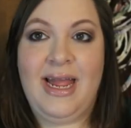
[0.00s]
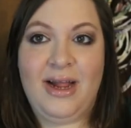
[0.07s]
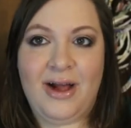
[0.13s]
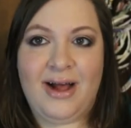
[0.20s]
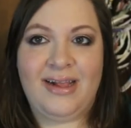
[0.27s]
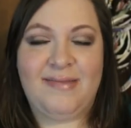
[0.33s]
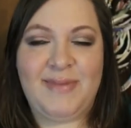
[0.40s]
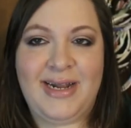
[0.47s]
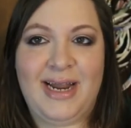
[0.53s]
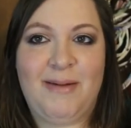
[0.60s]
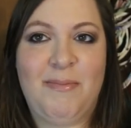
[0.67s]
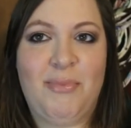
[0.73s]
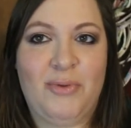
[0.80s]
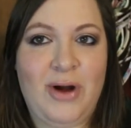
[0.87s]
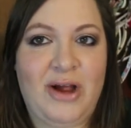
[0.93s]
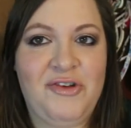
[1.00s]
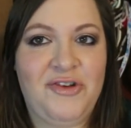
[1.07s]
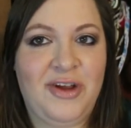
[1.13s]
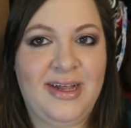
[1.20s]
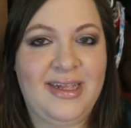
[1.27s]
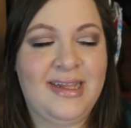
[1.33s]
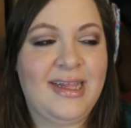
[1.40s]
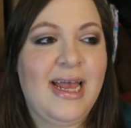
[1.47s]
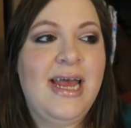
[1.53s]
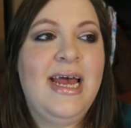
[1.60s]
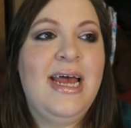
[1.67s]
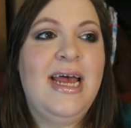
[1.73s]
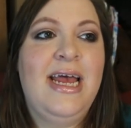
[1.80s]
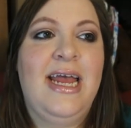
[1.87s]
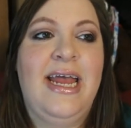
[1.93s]
Cosmetic brushes
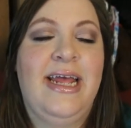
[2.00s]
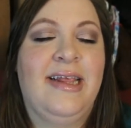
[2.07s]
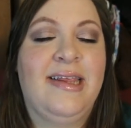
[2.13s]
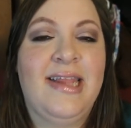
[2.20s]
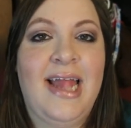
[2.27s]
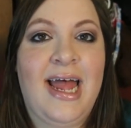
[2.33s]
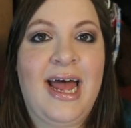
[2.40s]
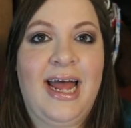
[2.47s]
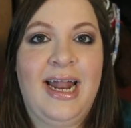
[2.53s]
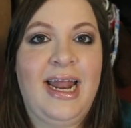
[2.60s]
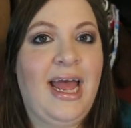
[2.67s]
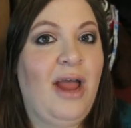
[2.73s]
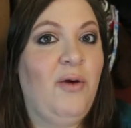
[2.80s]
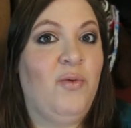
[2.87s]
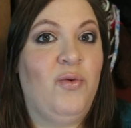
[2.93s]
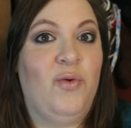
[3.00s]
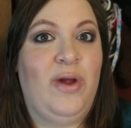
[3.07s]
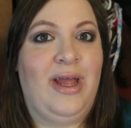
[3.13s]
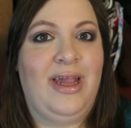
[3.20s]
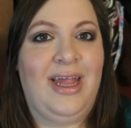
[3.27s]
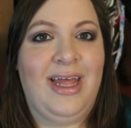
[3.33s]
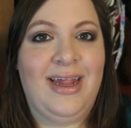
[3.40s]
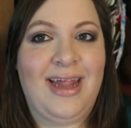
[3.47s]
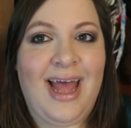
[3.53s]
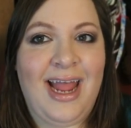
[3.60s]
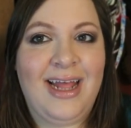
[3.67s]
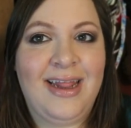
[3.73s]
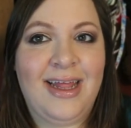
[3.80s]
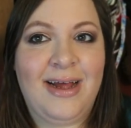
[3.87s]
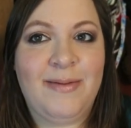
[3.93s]
is that I really
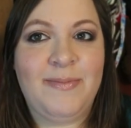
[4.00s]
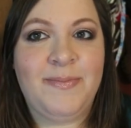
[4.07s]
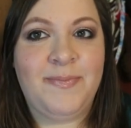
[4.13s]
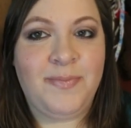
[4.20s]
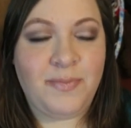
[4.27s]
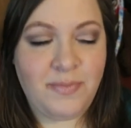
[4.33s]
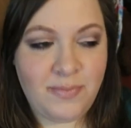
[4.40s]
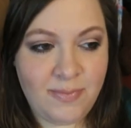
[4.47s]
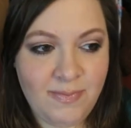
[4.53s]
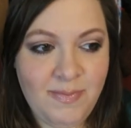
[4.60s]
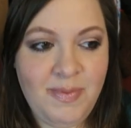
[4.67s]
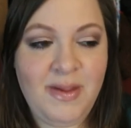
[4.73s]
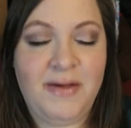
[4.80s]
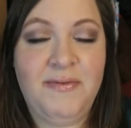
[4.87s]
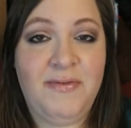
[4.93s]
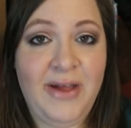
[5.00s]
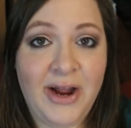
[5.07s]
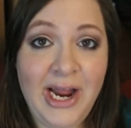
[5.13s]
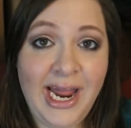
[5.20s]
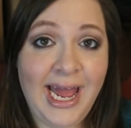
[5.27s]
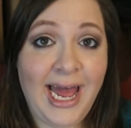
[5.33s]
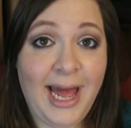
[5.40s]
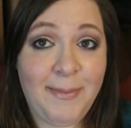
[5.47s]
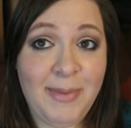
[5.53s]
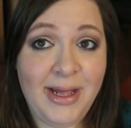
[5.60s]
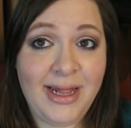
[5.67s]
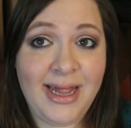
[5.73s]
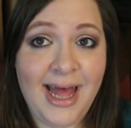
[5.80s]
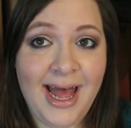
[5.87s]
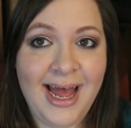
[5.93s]
like them. I'm very
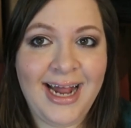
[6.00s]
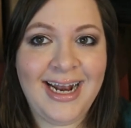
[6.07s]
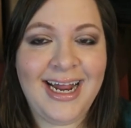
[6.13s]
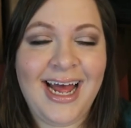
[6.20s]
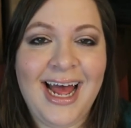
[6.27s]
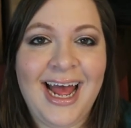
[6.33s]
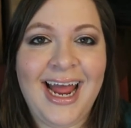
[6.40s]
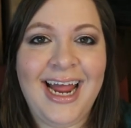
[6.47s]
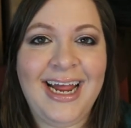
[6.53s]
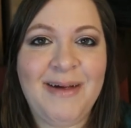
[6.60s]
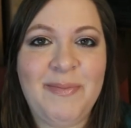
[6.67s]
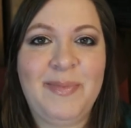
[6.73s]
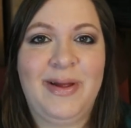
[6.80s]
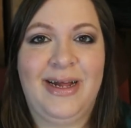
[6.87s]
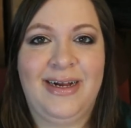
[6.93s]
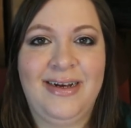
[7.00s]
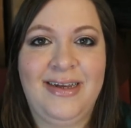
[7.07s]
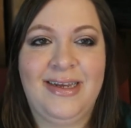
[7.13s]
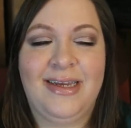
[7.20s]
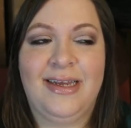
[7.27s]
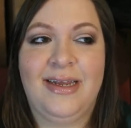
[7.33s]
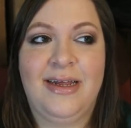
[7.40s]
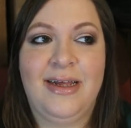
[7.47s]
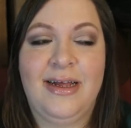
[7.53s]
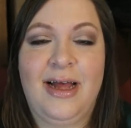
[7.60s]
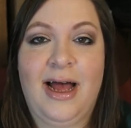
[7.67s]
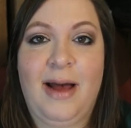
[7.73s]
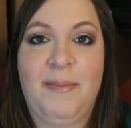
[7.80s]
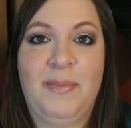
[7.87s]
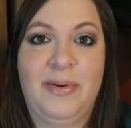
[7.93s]
happy that I picked
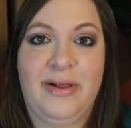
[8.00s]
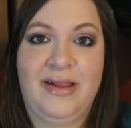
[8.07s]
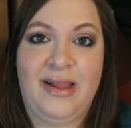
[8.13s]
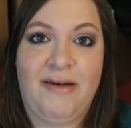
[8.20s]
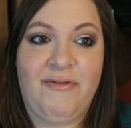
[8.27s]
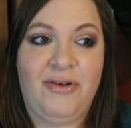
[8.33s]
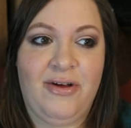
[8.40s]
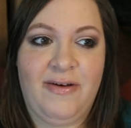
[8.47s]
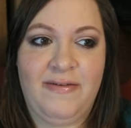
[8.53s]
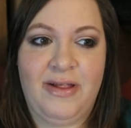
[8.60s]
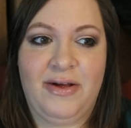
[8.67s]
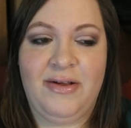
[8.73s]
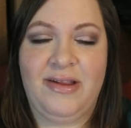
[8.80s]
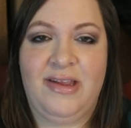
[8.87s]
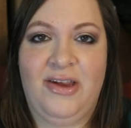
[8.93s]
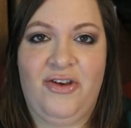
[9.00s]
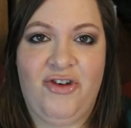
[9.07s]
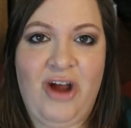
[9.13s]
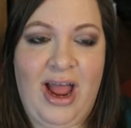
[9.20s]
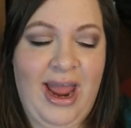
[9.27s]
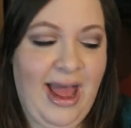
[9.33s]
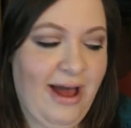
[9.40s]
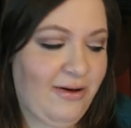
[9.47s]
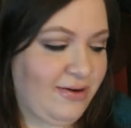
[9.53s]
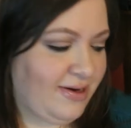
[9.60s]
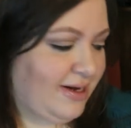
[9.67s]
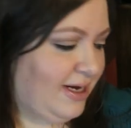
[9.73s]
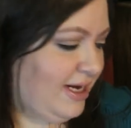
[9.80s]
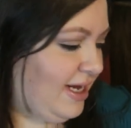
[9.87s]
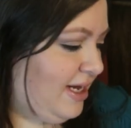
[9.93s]
up several of those to try out.
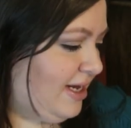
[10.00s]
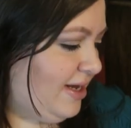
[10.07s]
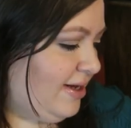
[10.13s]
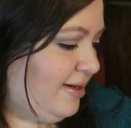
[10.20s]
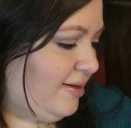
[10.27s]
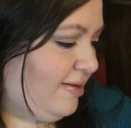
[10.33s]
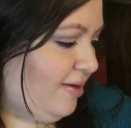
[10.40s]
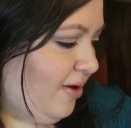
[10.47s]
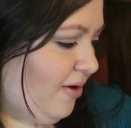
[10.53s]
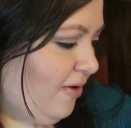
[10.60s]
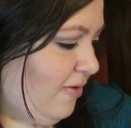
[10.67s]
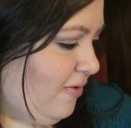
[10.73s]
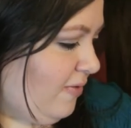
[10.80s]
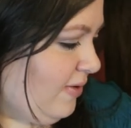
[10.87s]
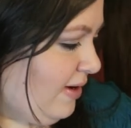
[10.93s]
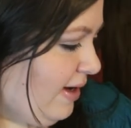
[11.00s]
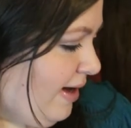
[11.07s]
So